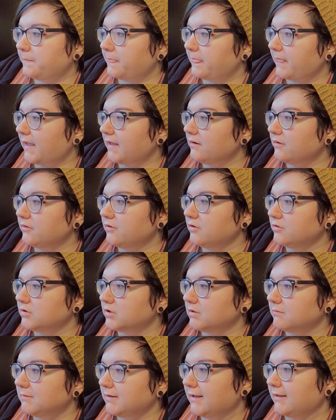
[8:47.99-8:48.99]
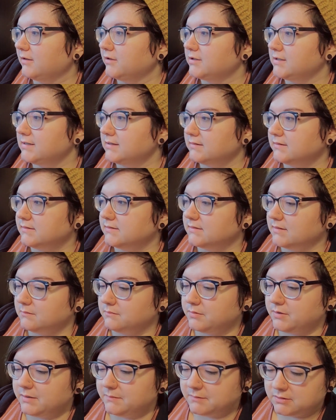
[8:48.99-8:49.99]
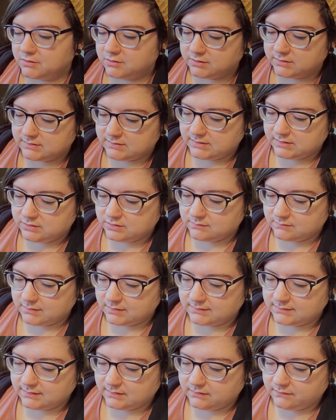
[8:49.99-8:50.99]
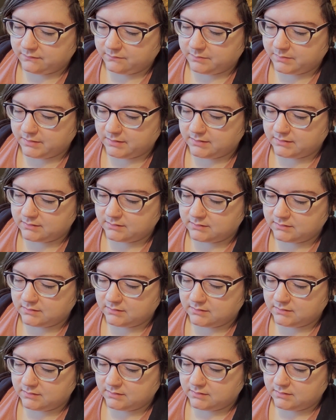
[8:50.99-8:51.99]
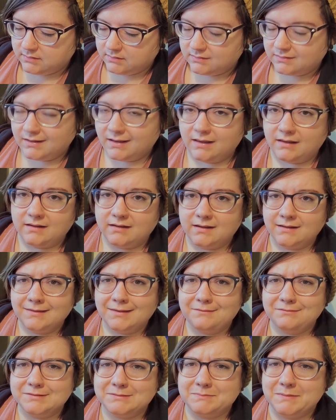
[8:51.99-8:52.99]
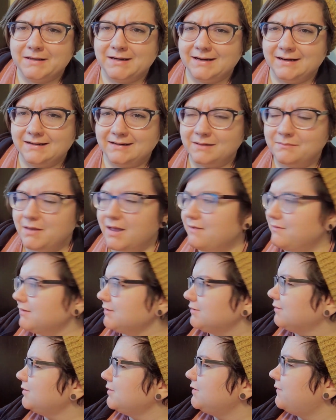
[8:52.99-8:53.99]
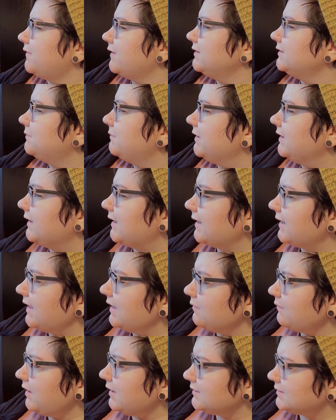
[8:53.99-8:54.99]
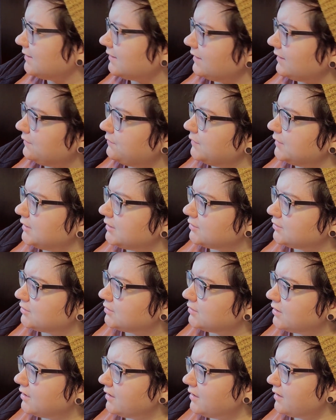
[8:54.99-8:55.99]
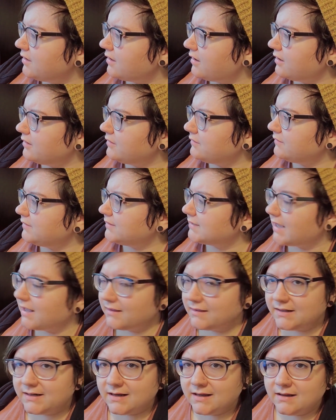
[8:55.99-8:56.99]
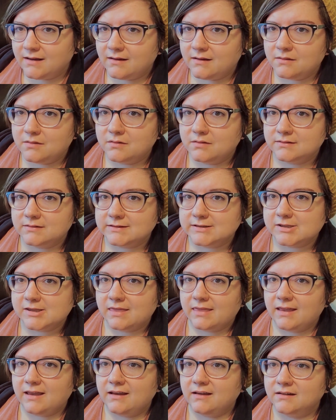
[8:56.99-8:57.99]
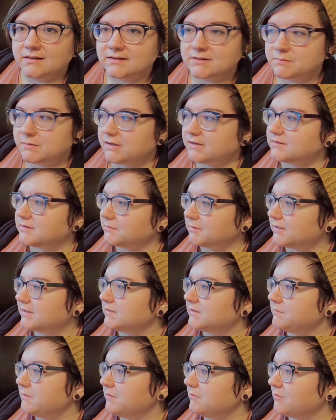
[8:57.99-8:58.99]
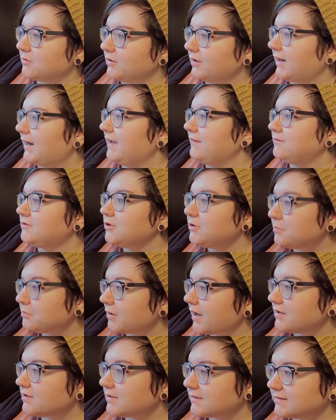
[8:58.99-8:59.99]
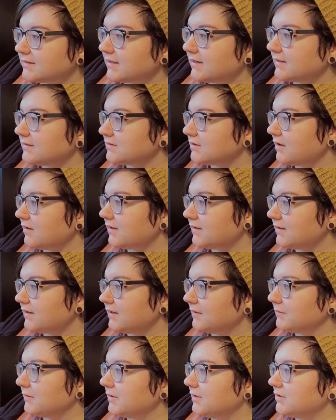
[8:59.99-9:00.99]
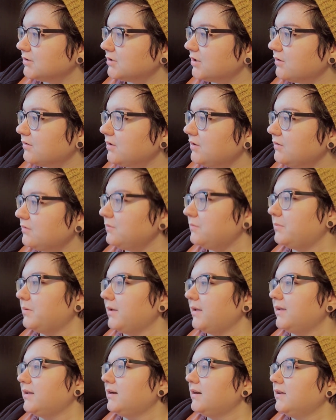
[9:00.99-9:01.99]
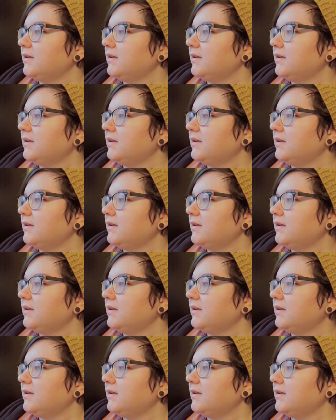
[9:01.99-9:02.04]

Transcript: I don't know terminology since I'm pretty much just teaching myself, but yeah, I love spinning. I'm having so much fun spinning. I can't wait until I finish all of these holiday things because I'm going to spin more. I have 2 projects that I started that I'm going to show you, but